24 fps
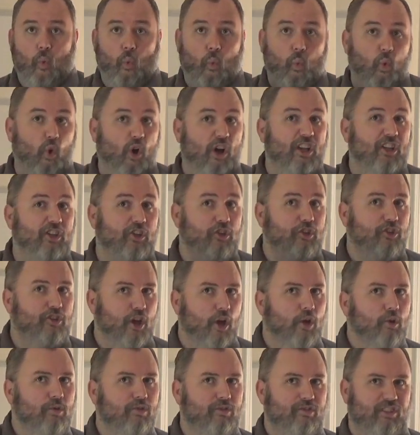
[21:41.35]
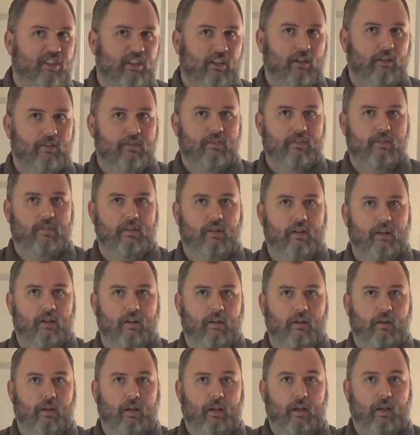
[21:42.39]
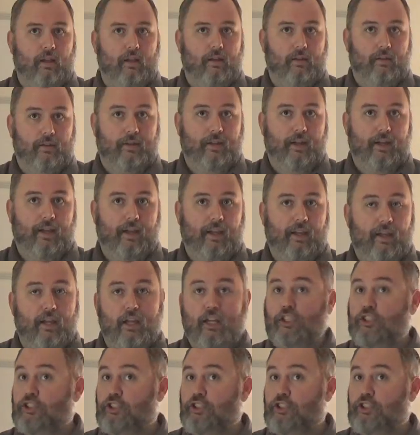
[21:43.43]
1 dose is, okay?